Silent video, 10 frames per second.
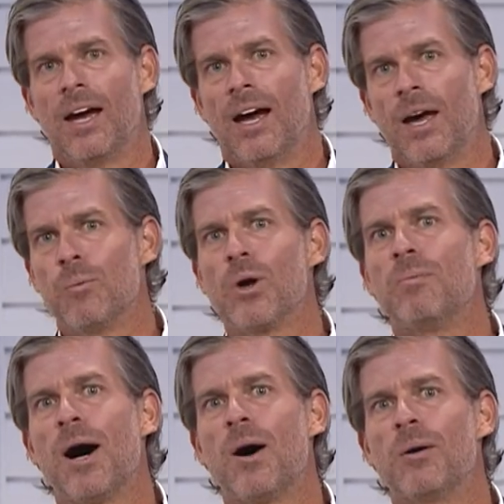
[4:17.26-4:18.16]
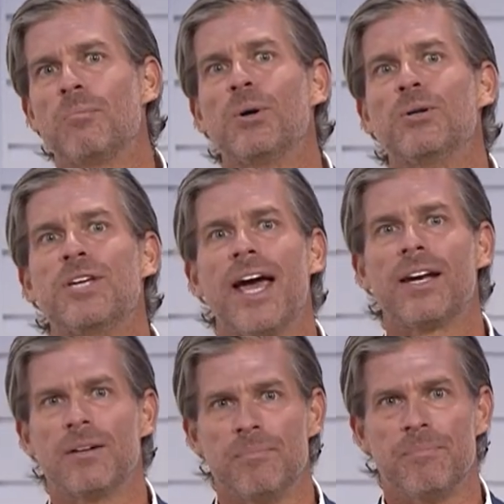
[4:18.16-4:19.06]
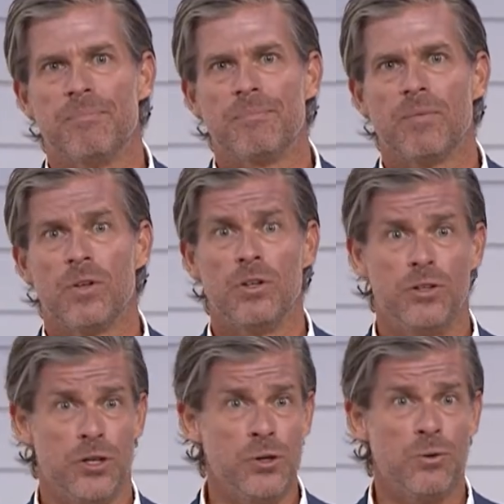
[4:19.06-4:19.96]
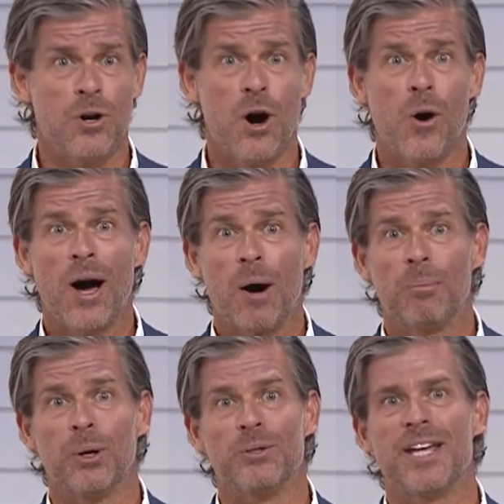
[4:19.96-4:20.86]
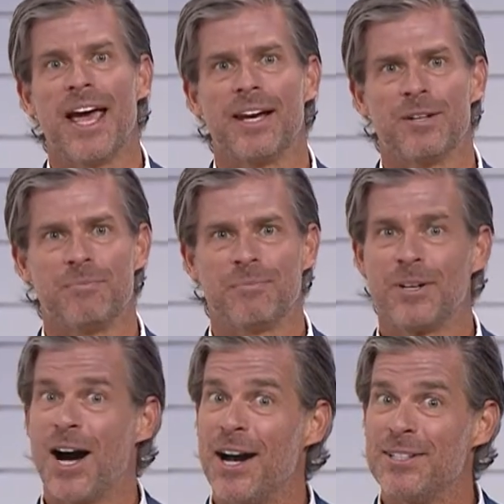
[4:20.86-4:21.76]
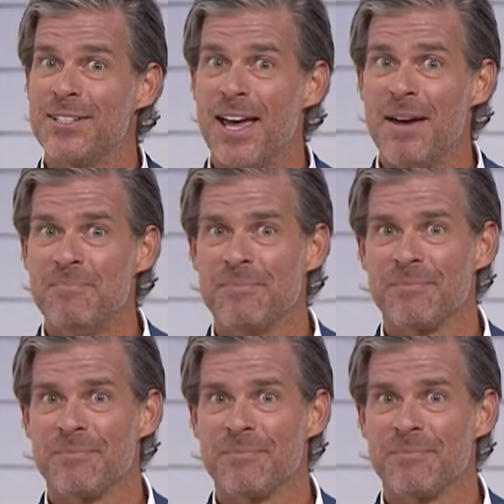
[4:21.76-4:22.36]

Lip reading: And what about Protandim? Do you know how Protandim got its name?